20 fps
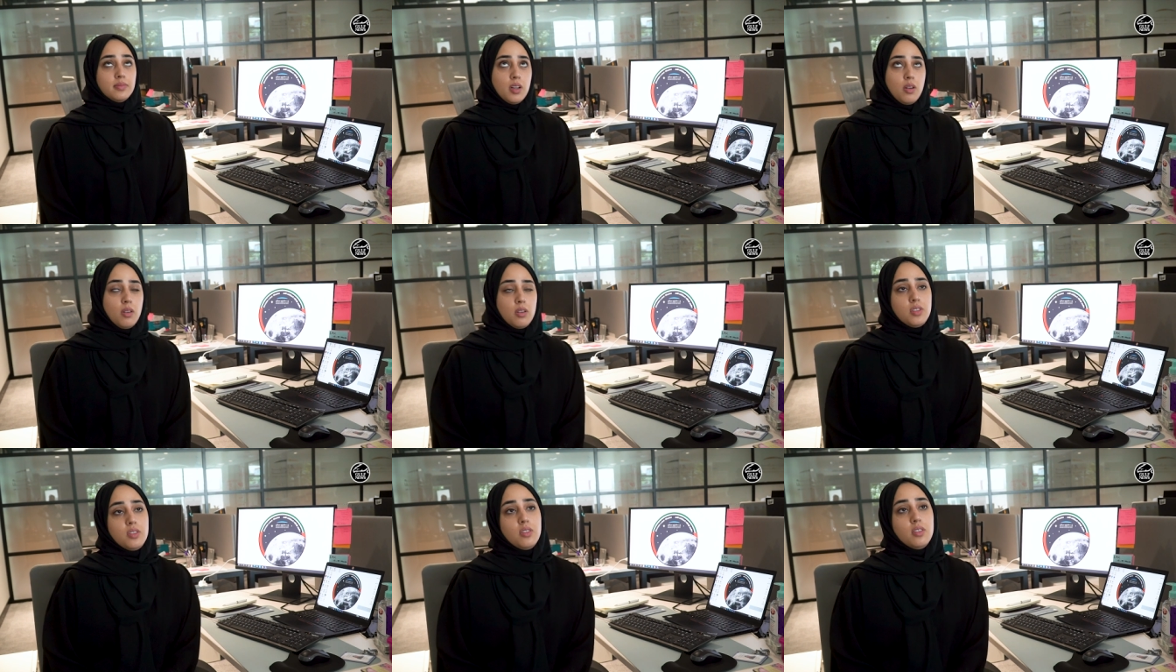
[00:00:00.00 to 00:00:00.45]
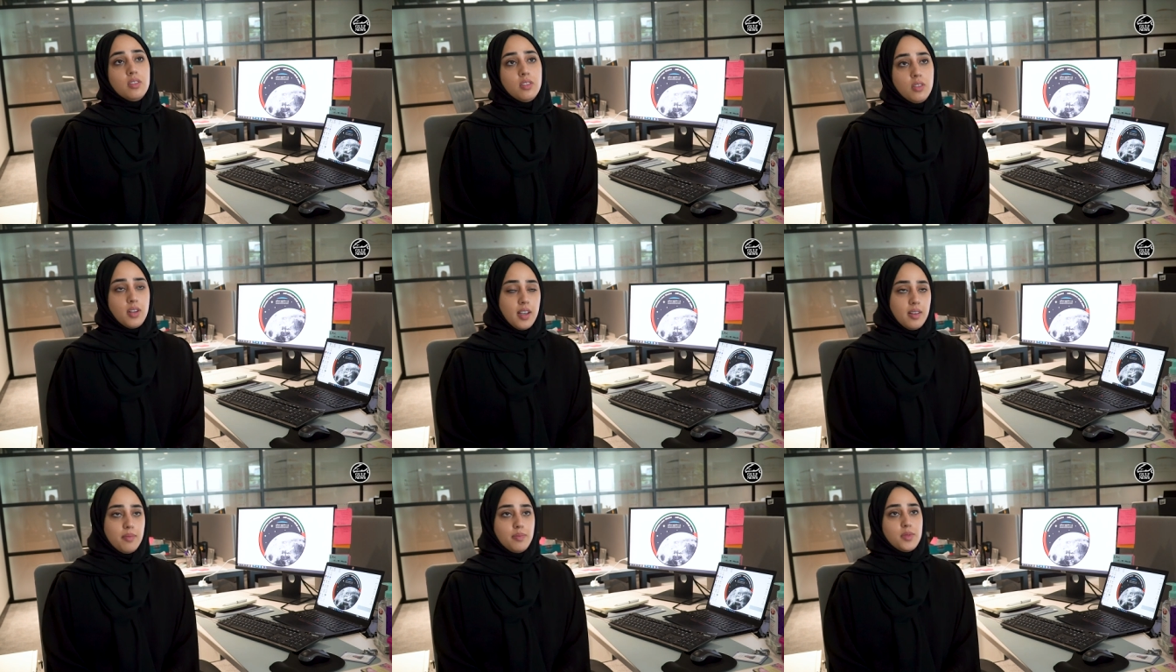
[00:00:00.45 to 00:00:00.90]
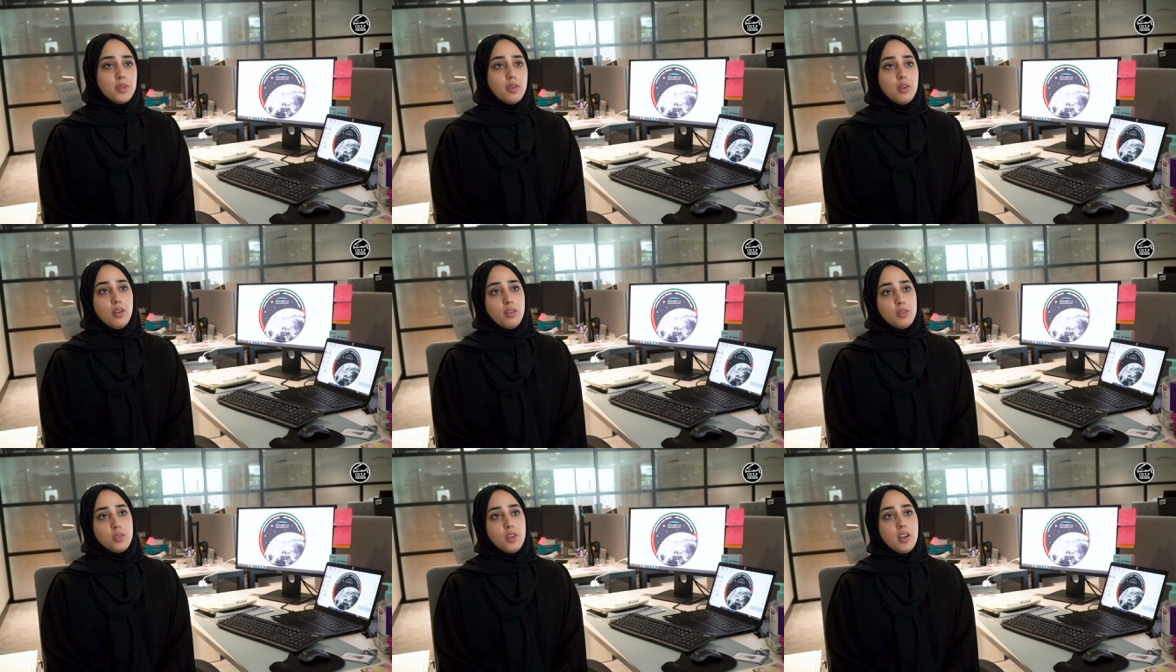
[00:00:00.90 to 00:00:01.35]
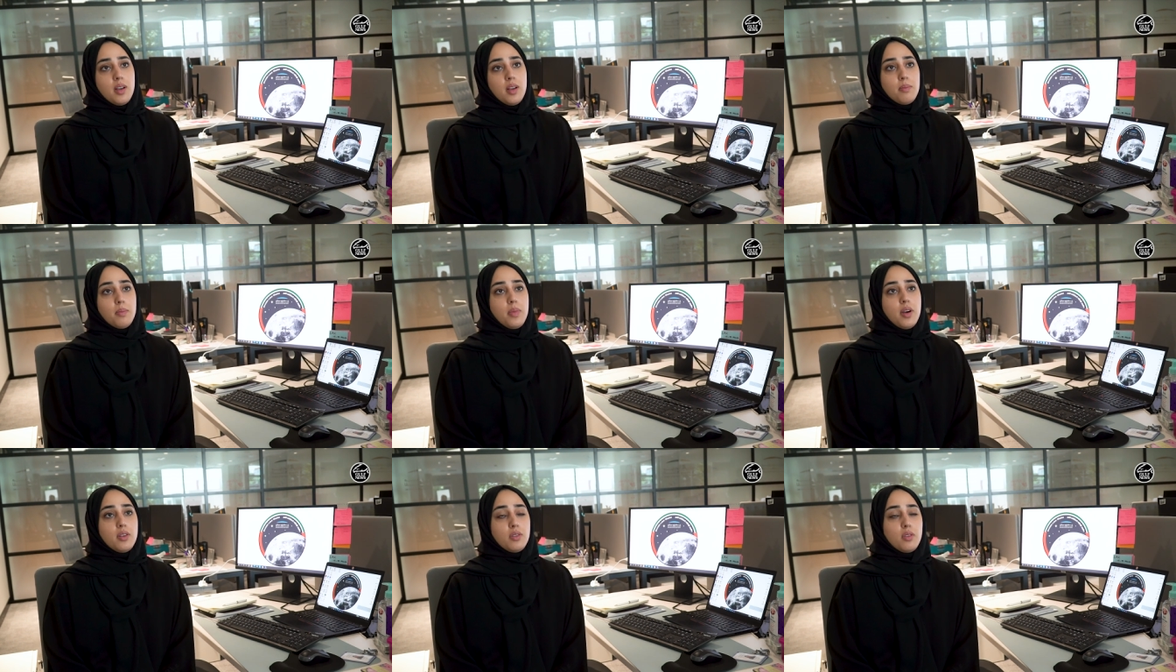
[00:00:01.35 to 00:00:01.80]
Also, I'm
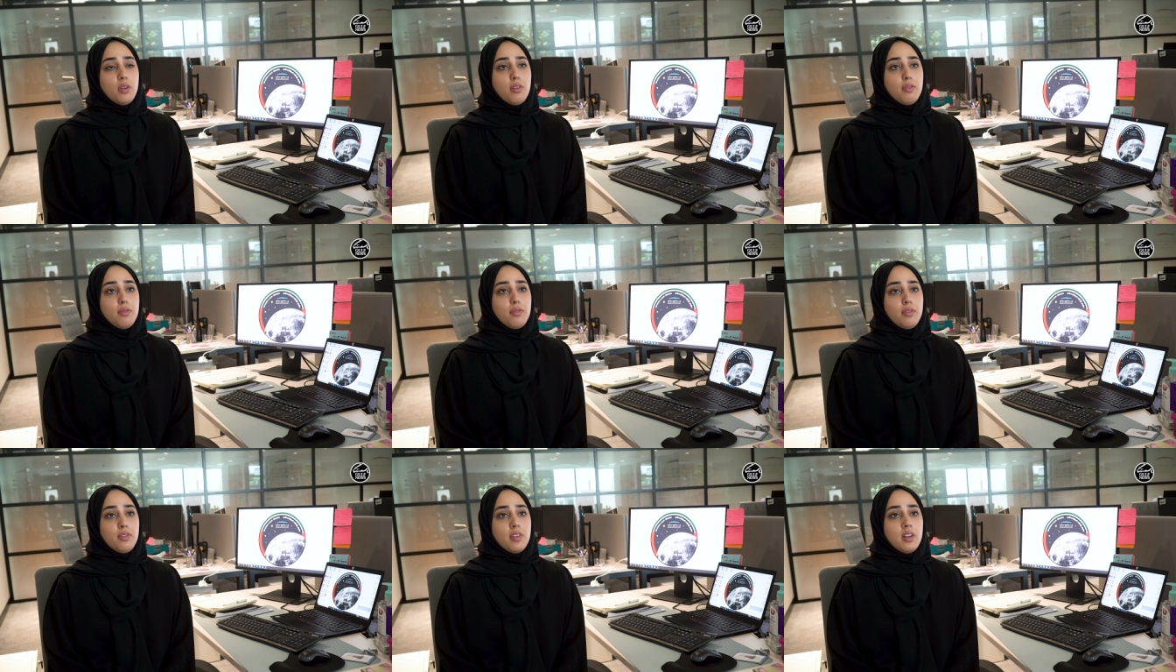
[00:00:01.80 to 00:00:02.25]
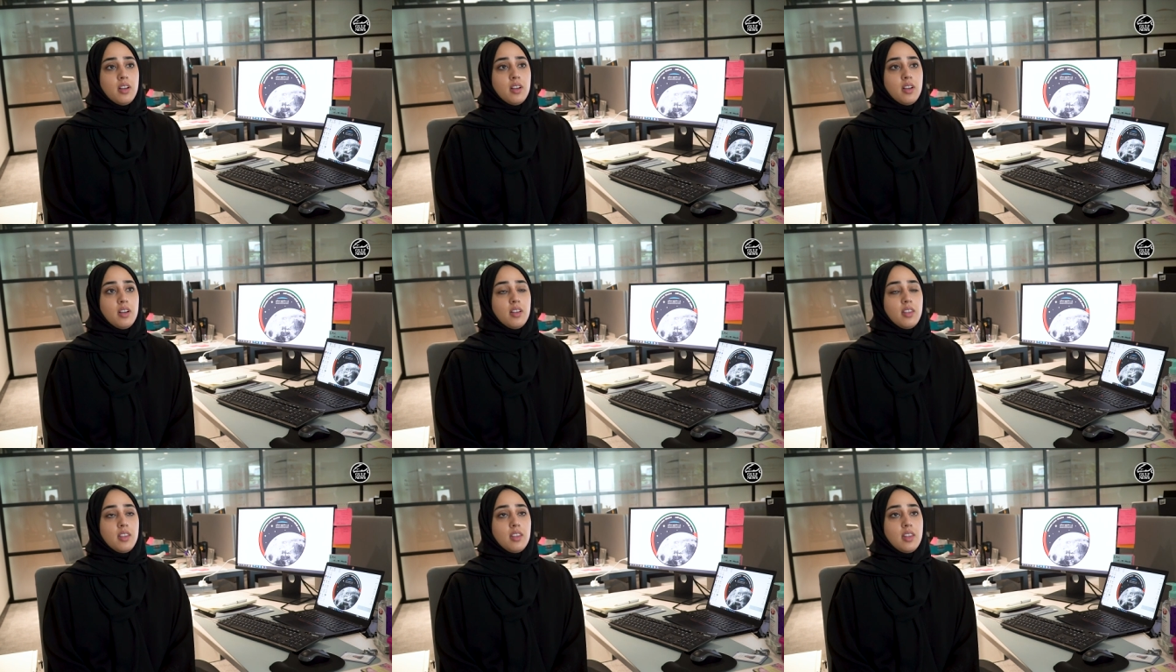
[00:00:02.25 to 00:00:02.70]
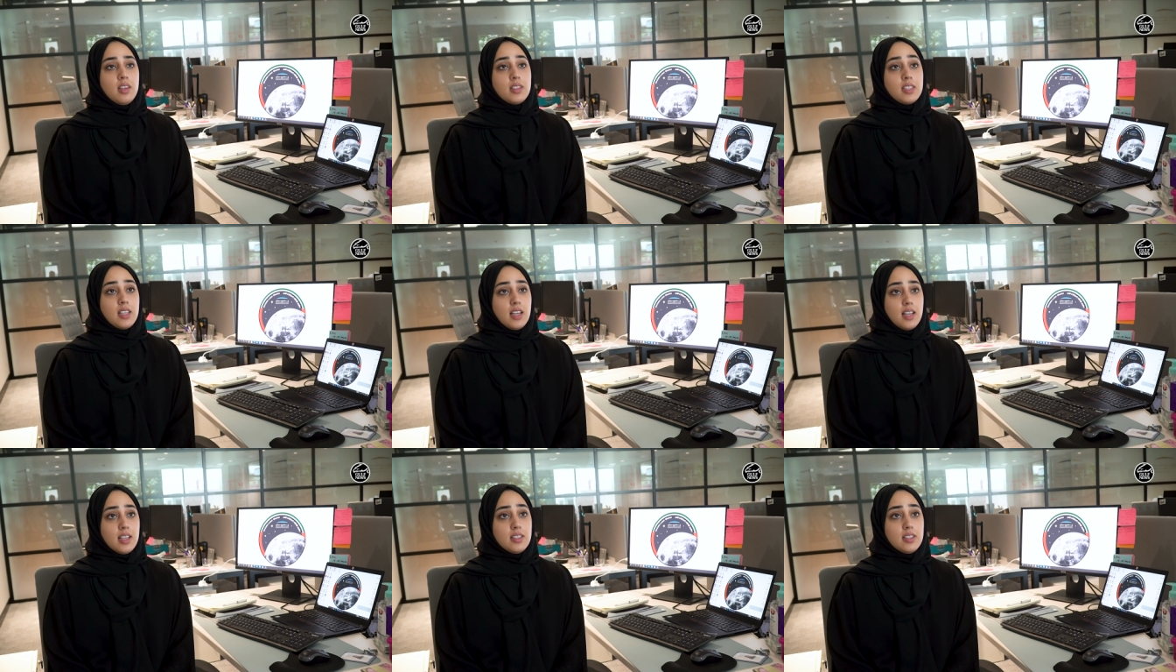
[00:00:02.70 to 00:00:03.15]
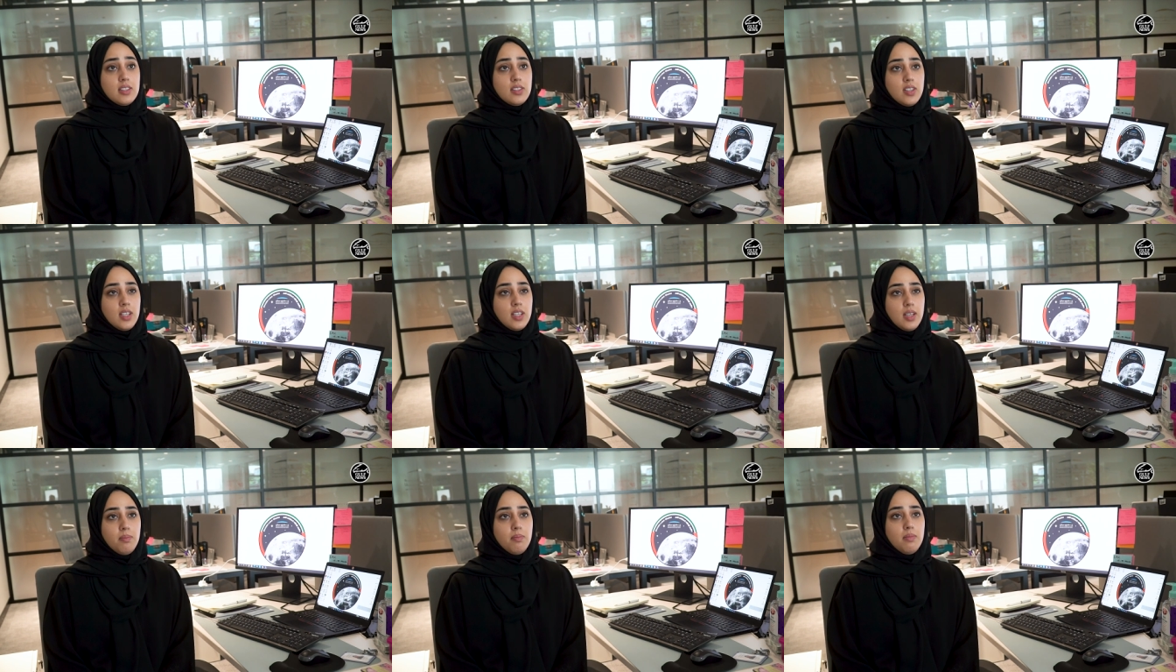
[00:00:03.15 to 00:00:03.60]
part of the science
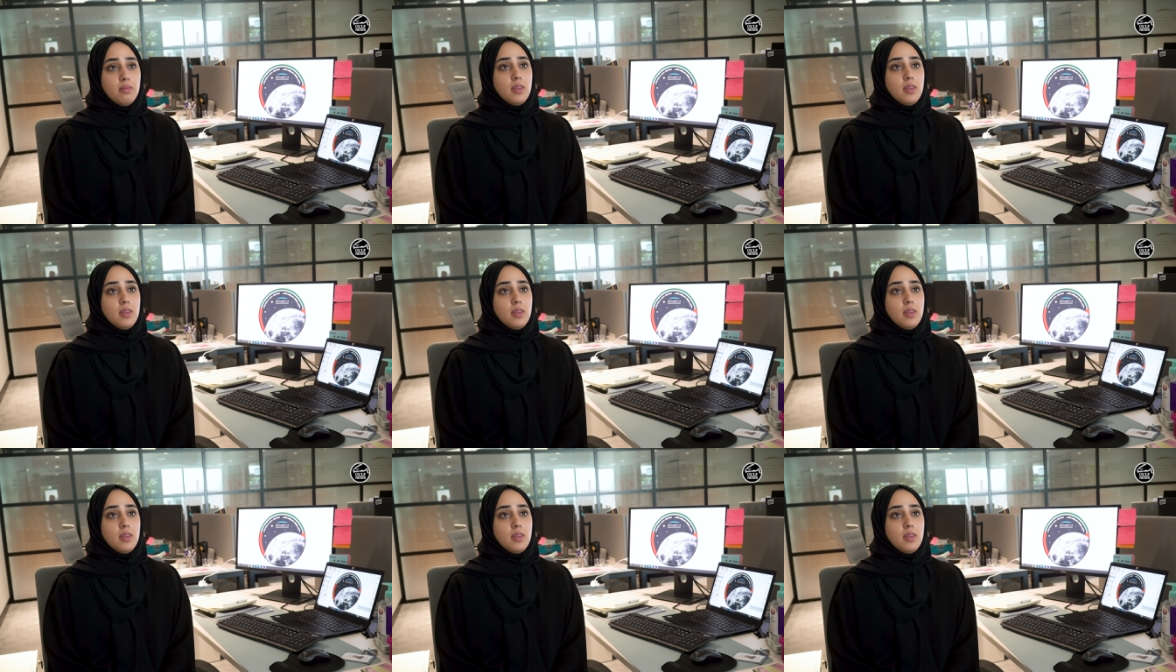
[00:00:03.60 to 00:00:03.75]
team,